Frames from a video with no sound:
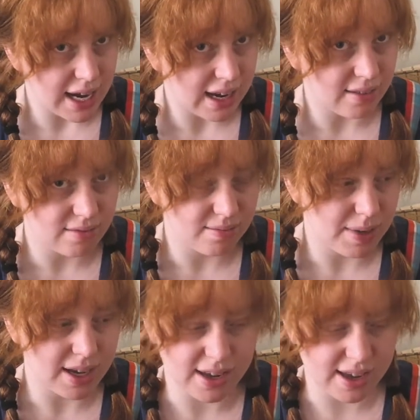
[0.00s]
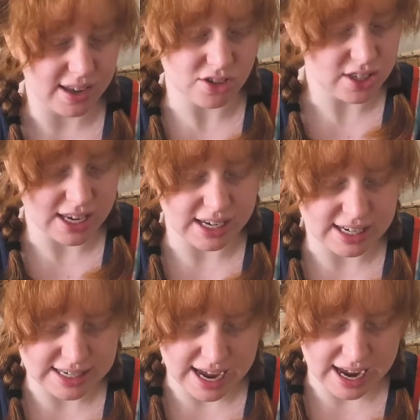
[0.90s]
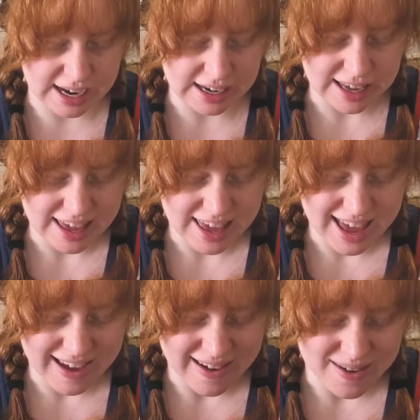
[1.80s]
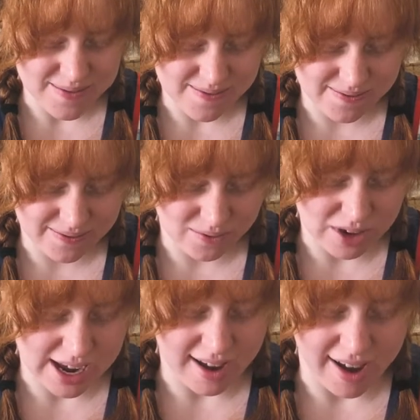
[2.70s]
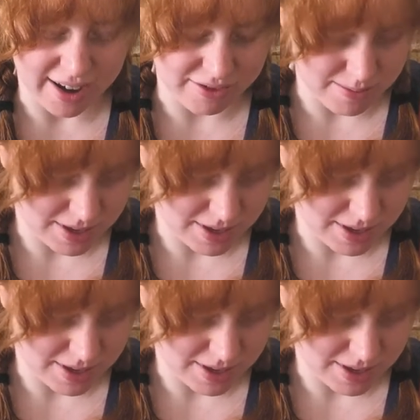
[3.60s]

it because it just like in a day when I got it from